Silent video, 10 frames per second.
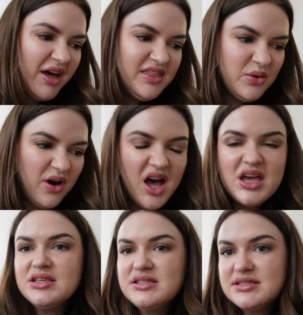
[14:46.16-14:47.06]

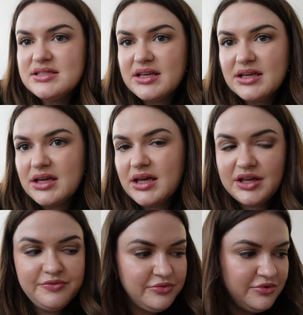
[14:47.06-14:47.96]
Otherwise,
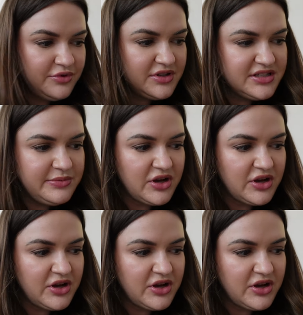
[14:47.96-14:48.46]
I've pretty